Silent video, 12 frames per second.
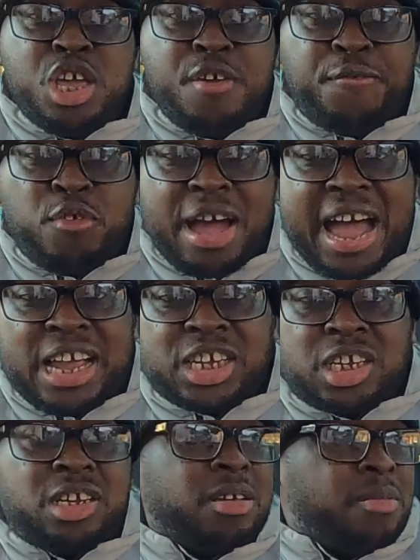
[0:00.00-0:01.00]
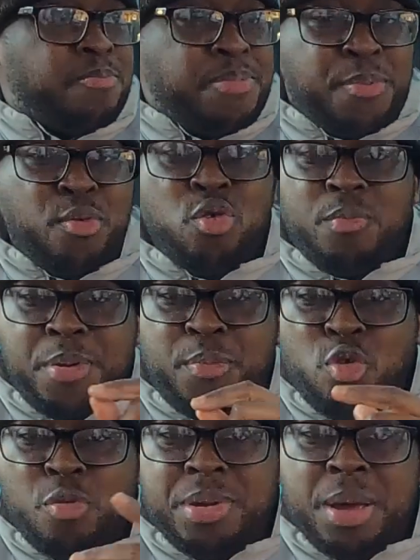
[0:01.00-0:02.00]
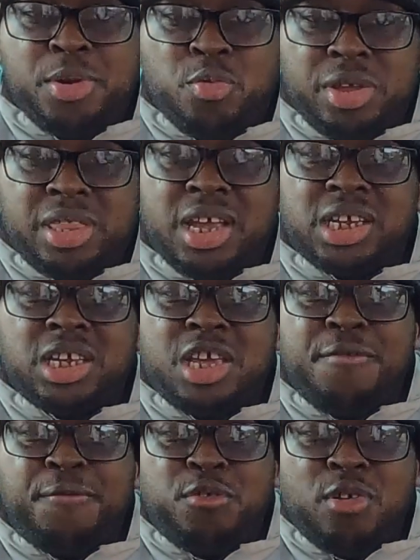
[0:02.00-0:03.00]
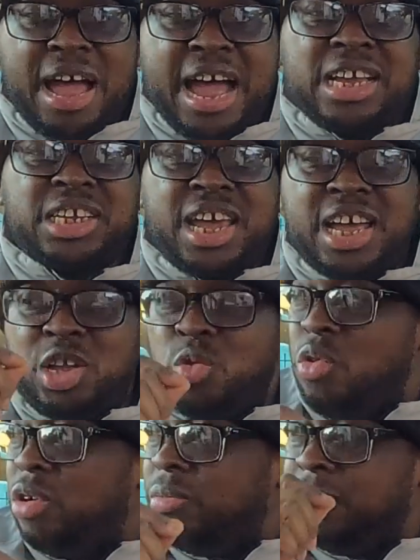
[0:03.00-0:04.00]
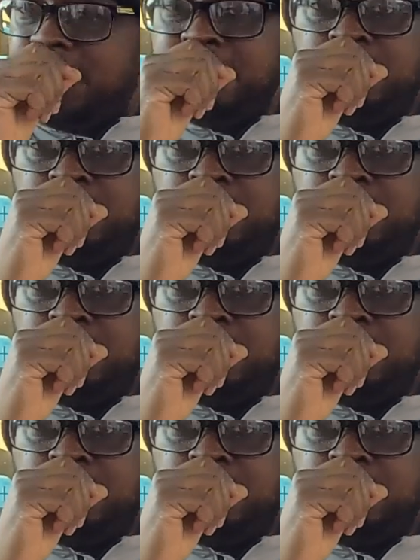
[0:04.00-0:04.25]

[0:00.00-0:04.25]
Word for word: If you ask, people people will bear me witness, if you ask anyone